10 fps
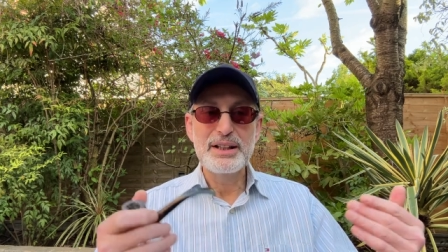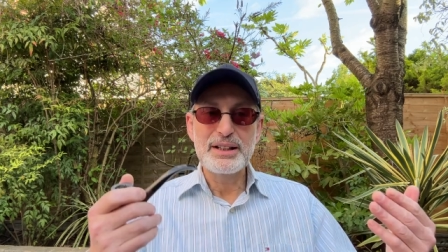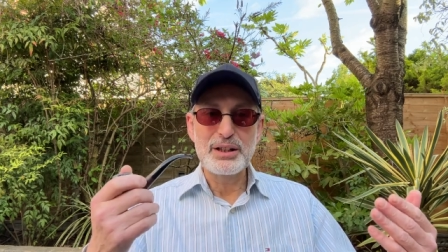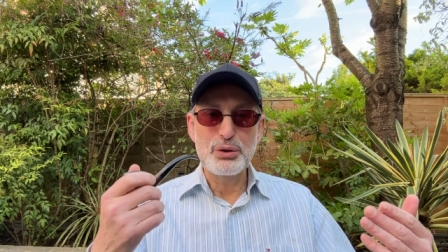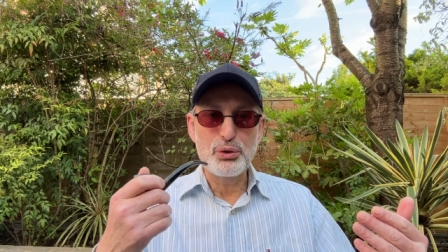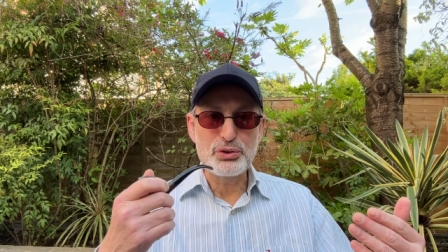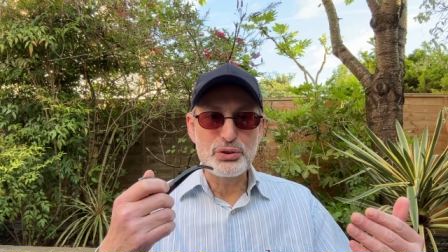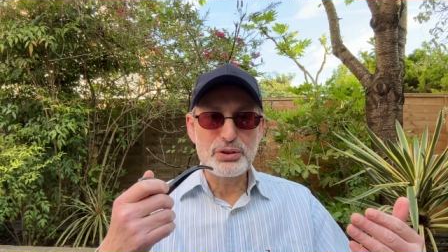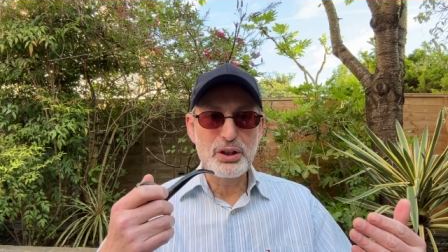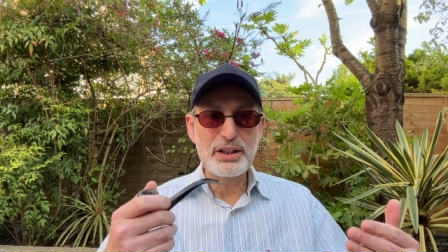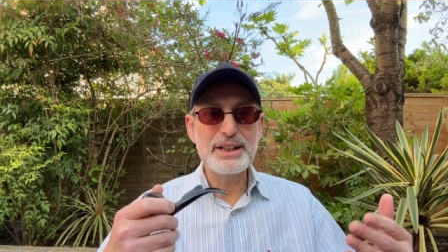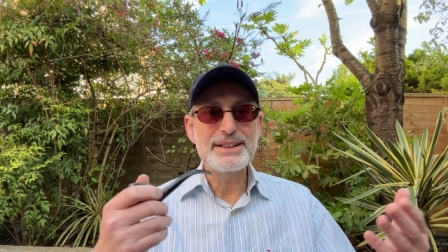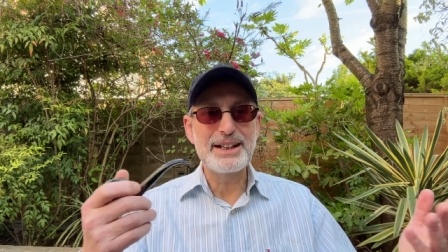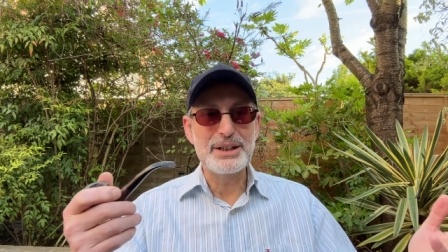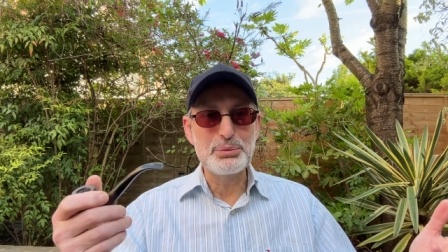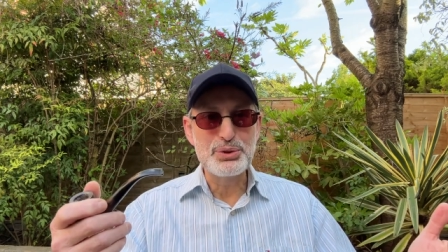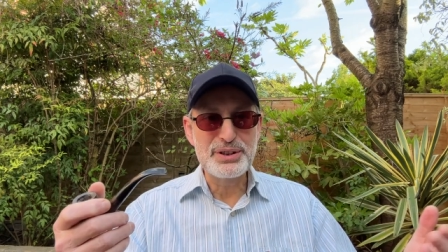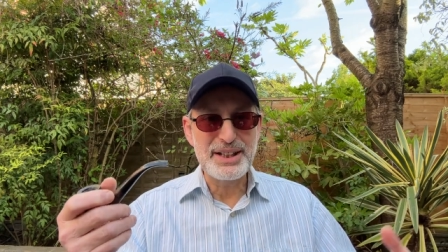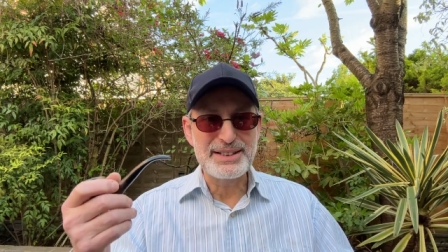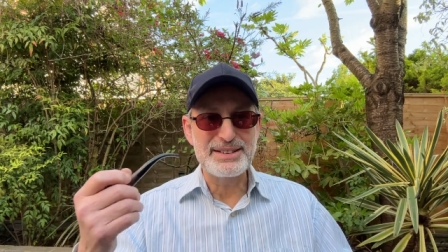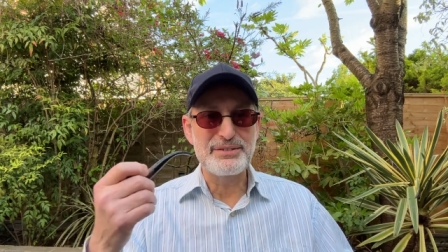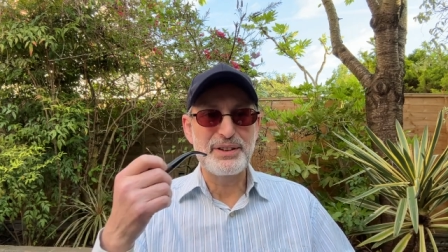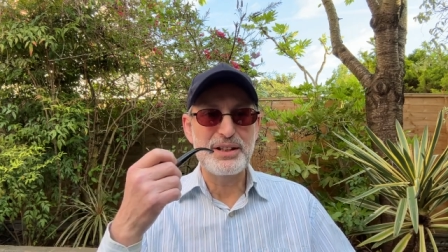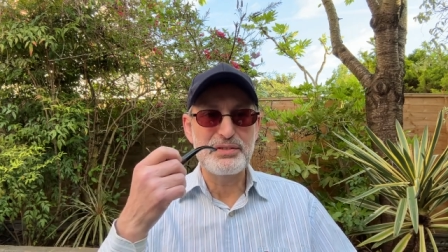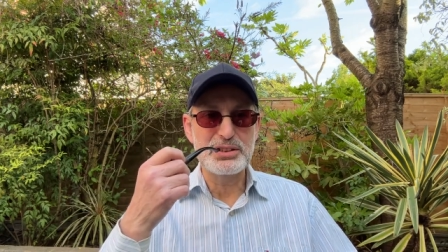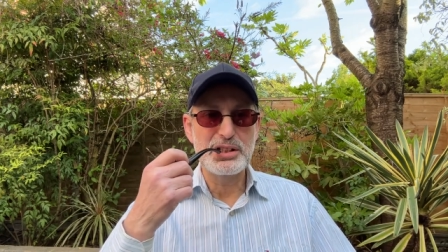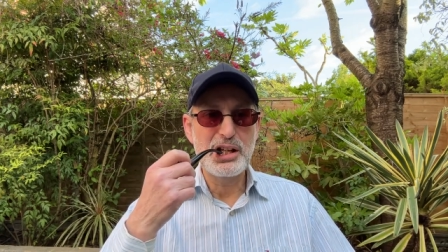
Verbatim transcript: Can cause your tongue heat and you wouldn't taste the flavors.